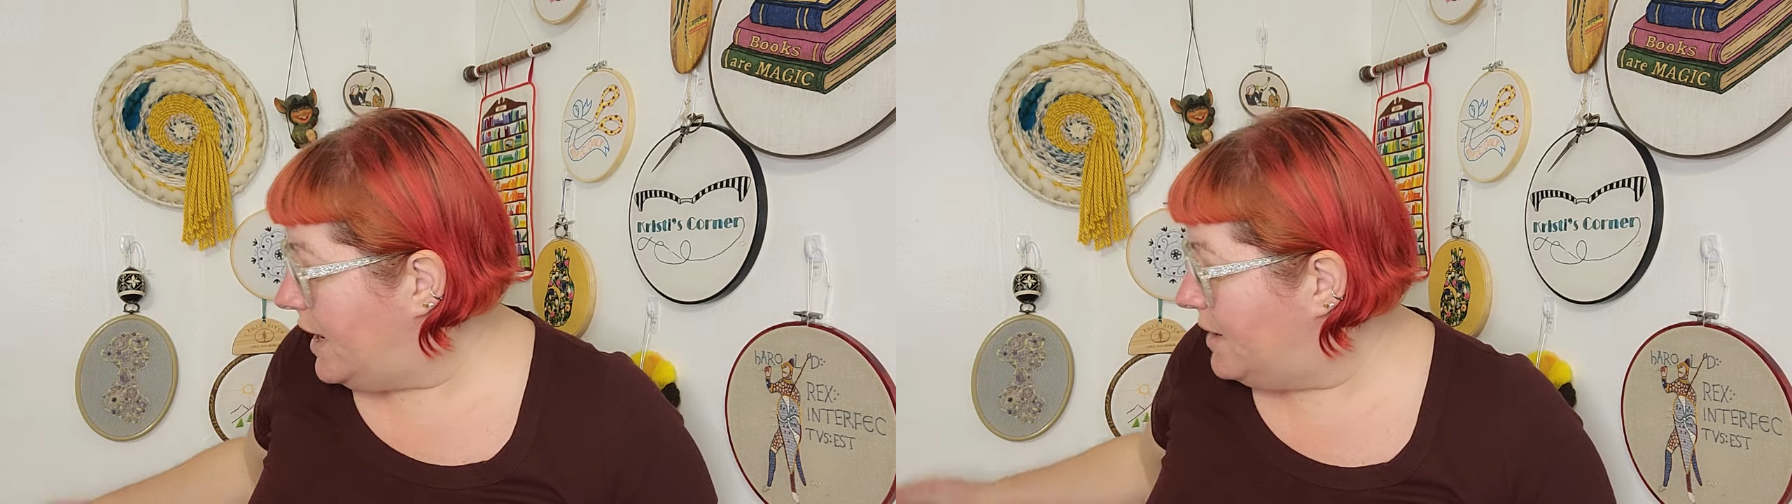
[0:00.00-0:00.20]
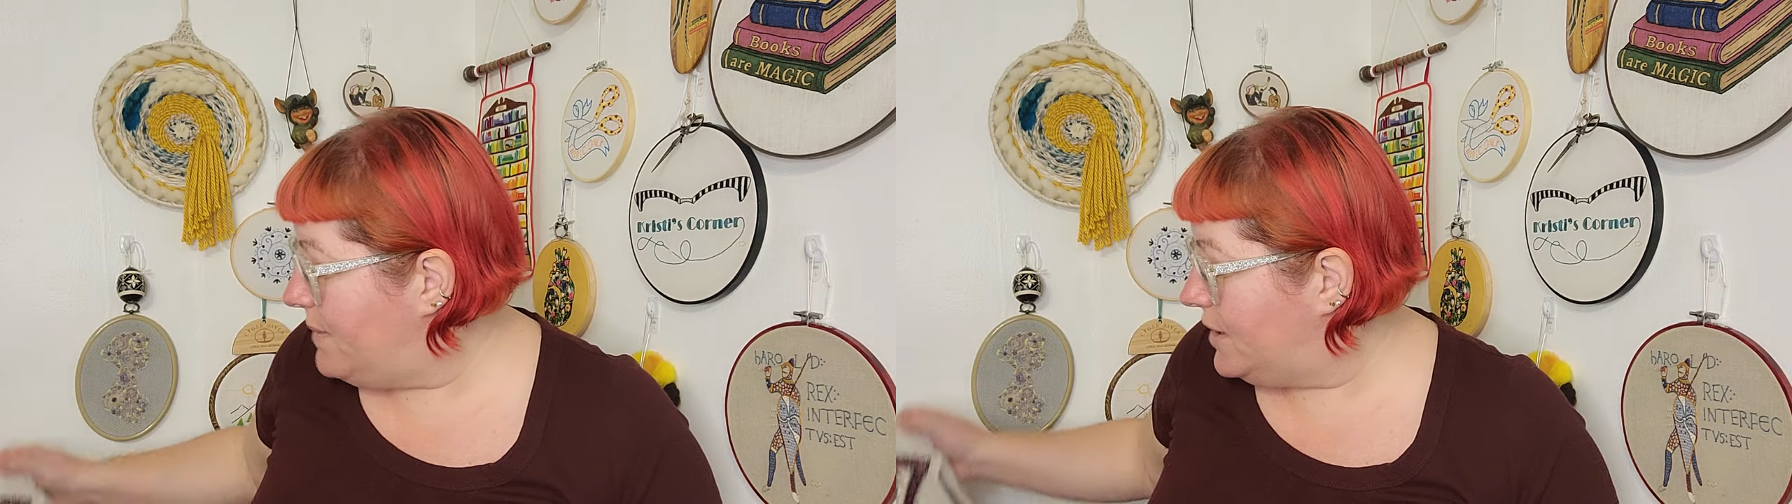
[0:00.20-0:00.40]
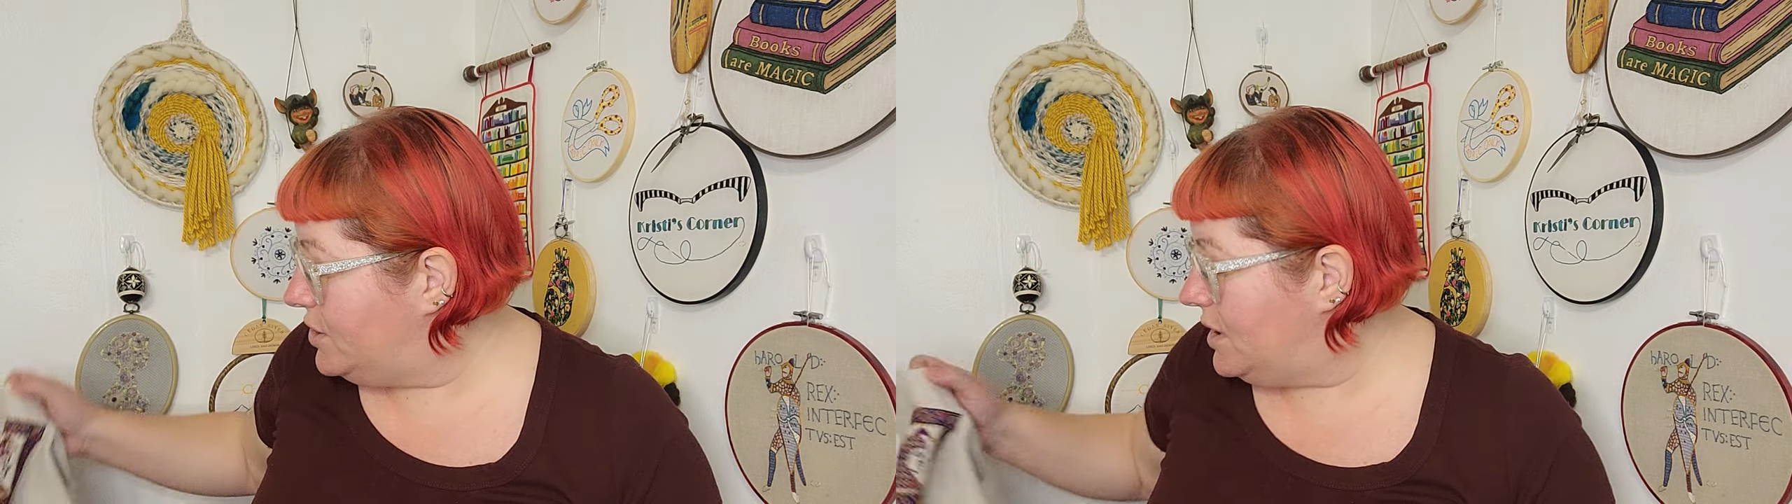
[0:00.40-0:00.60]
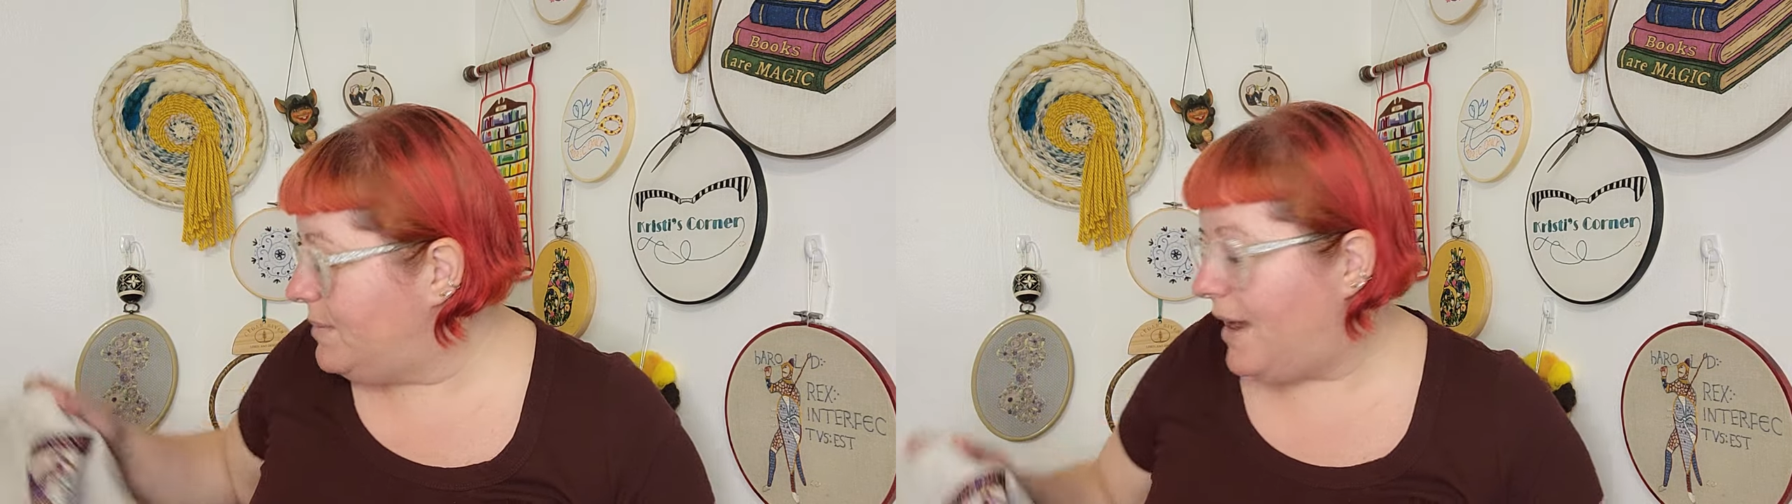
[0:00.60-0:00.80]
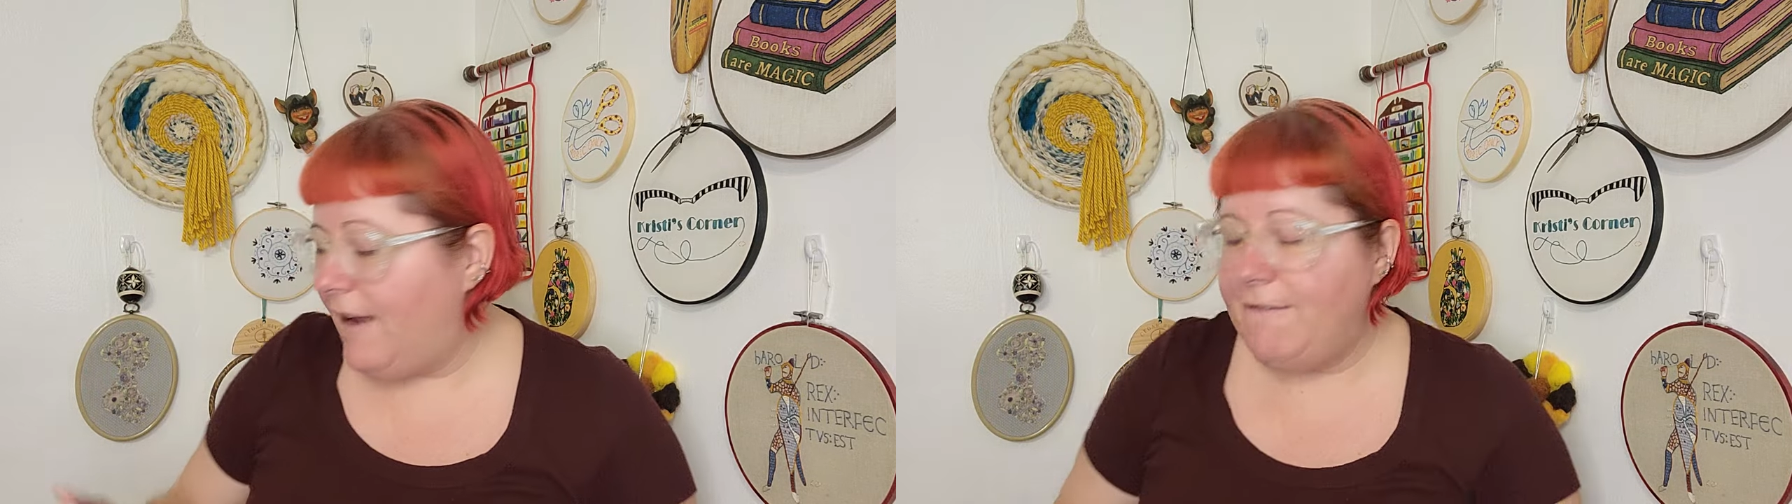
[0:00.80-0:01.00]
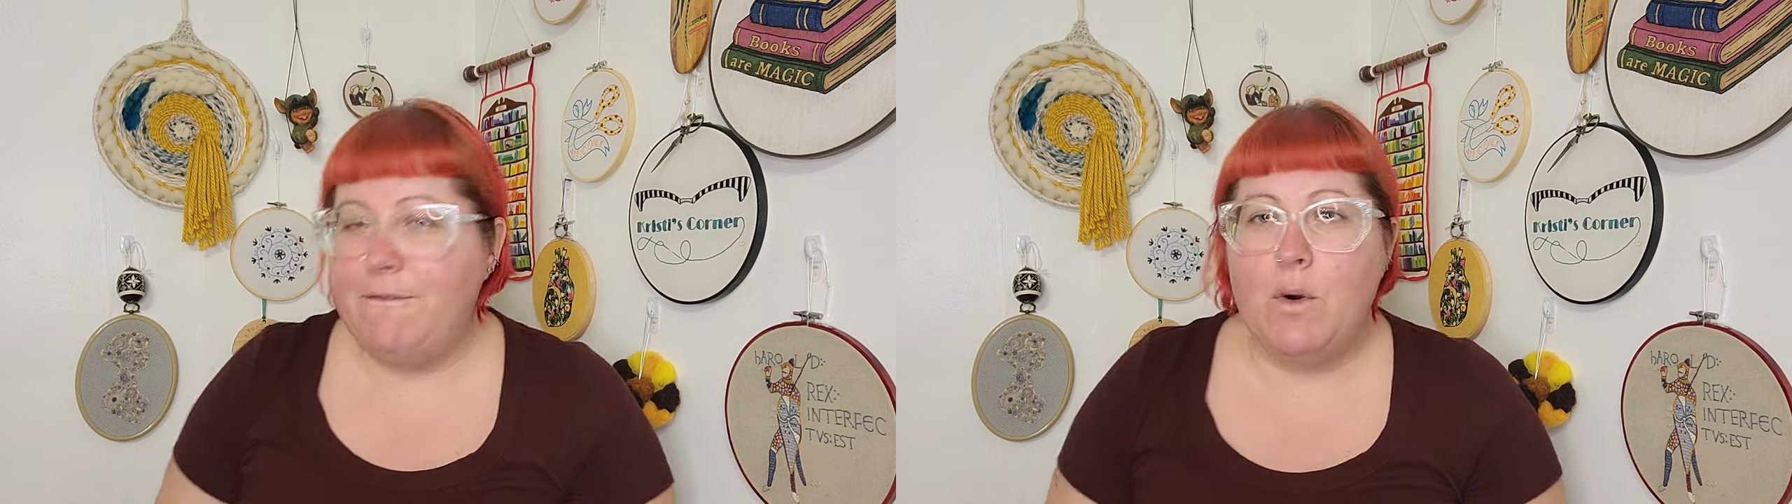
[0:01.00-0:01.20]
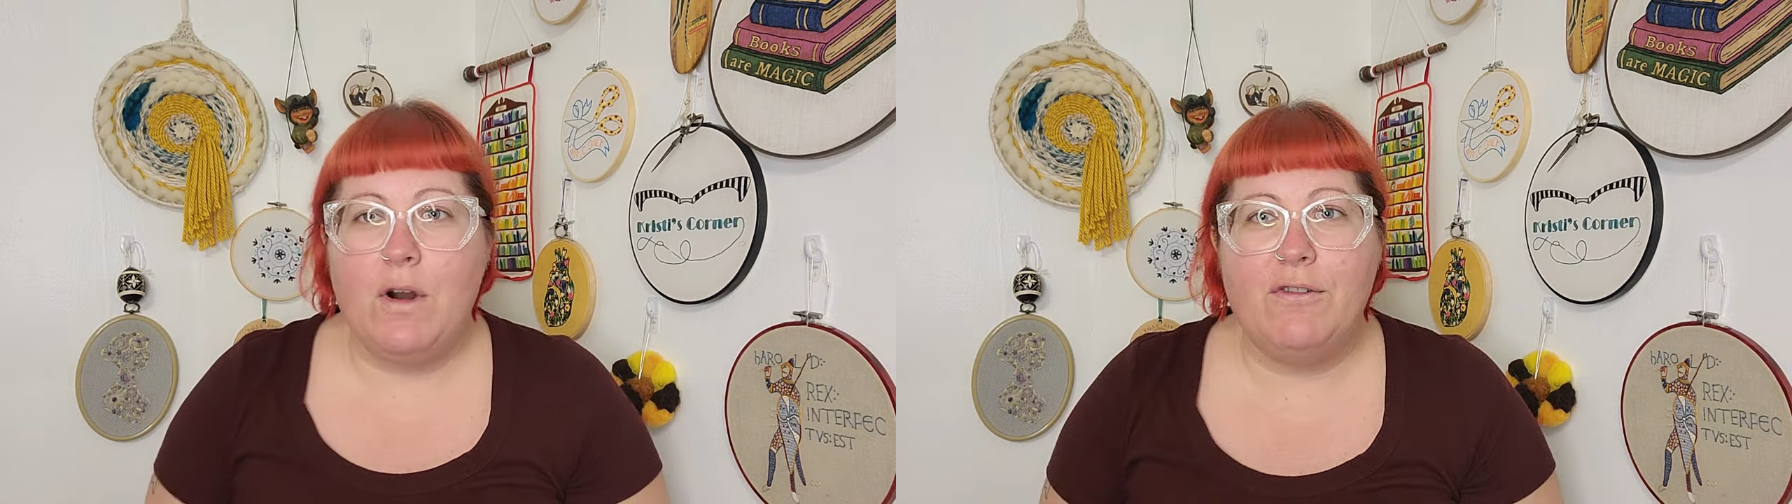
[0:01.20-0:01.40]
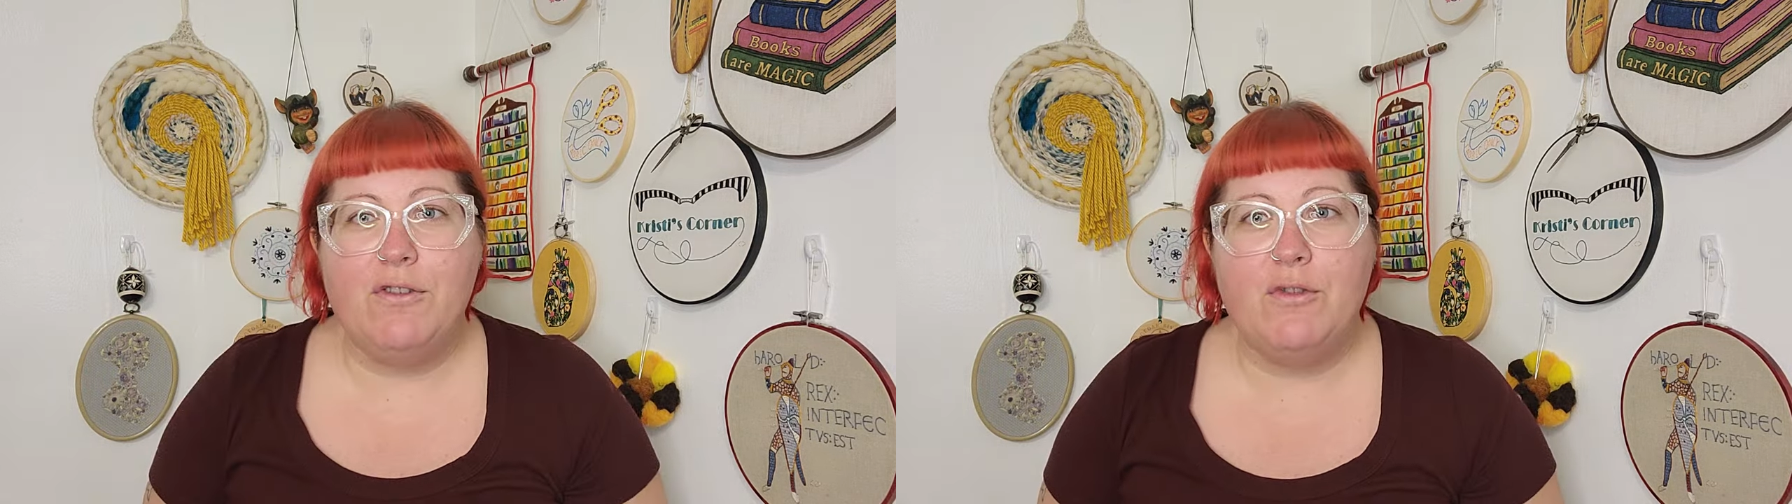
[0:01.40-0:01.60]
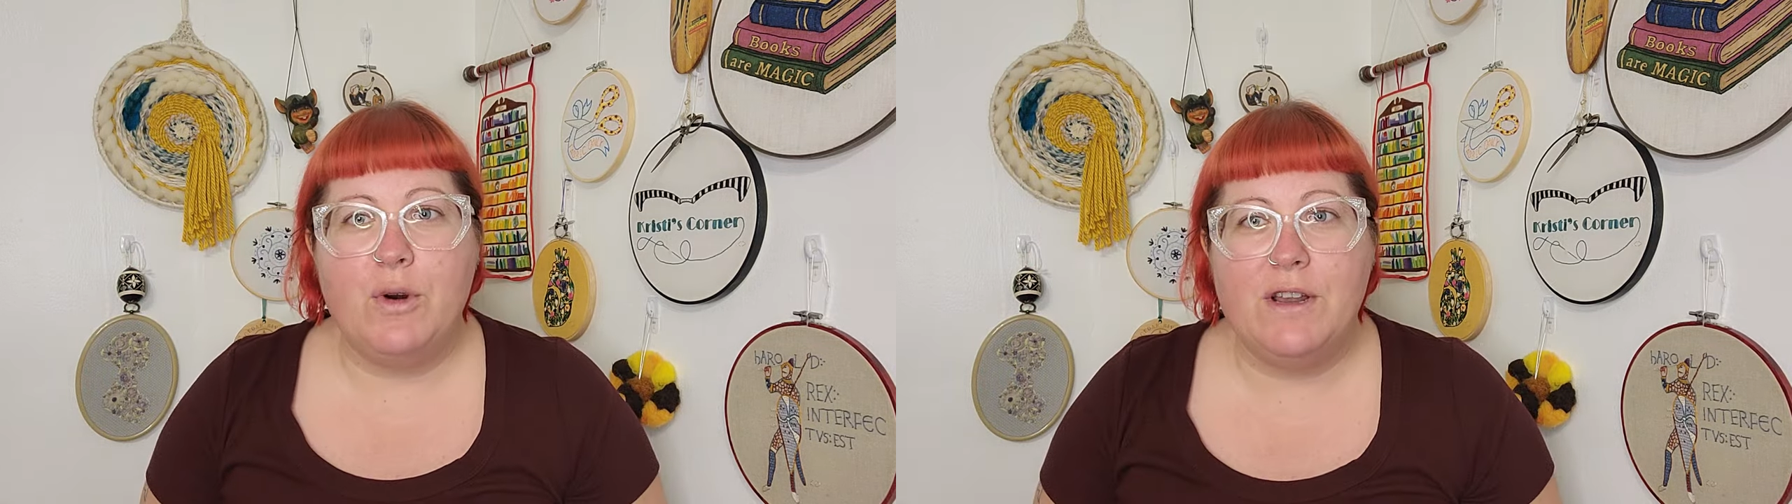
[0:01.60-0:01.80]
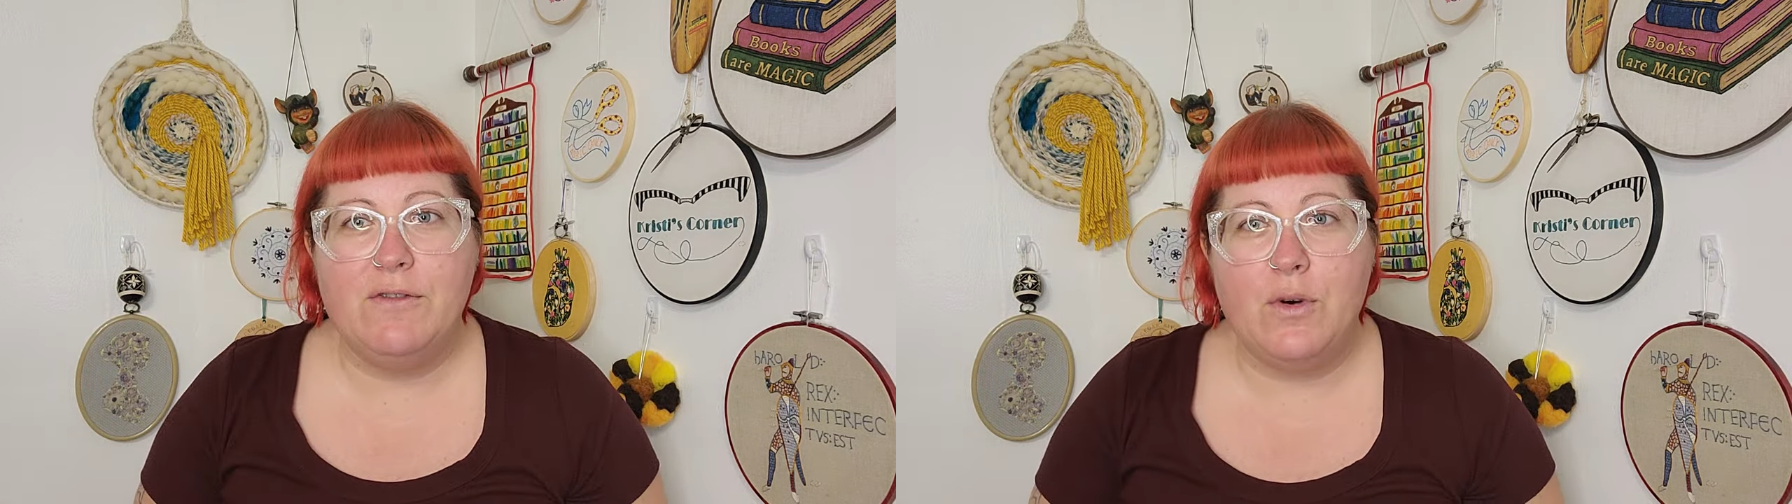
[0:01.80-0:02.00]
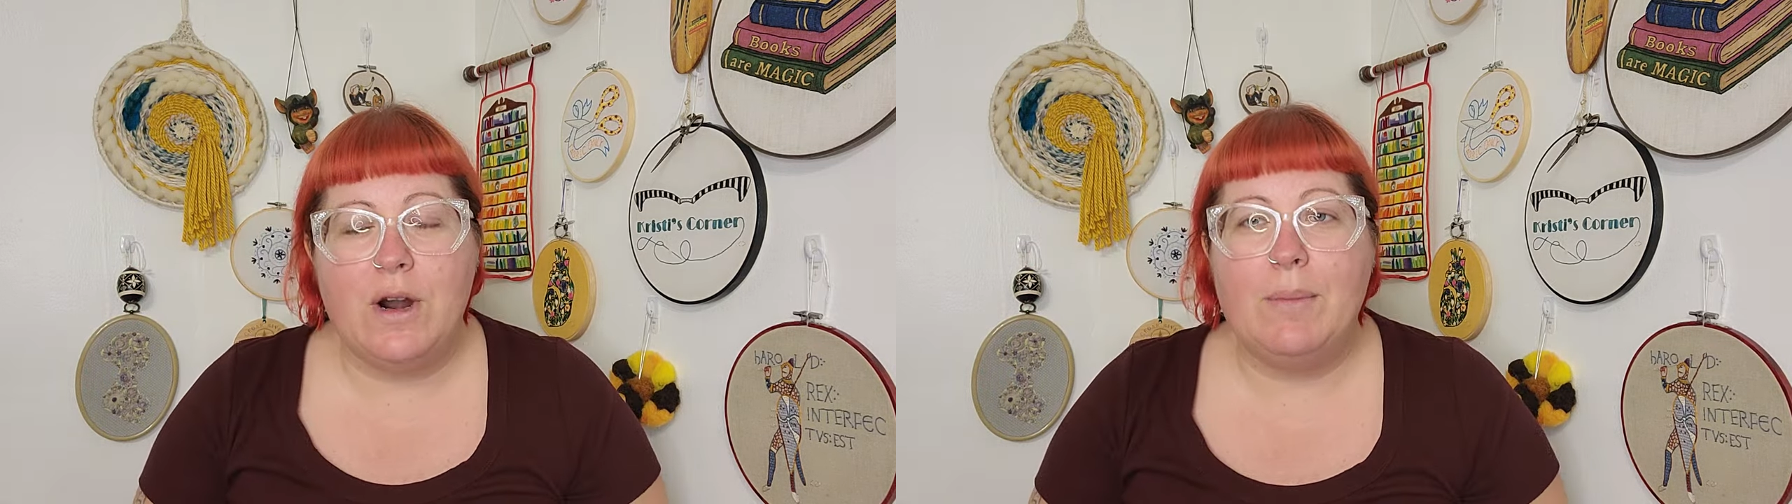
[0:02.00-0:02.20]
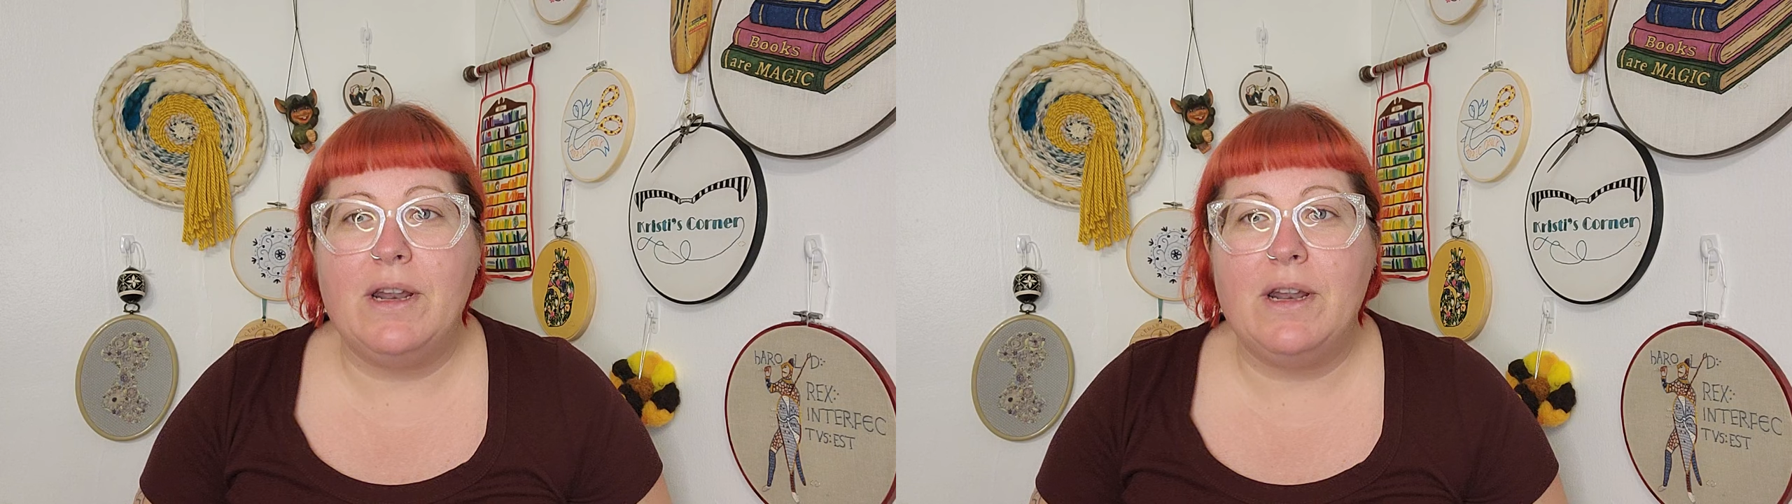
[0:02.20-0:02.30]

I had mentioned my 4 for 44.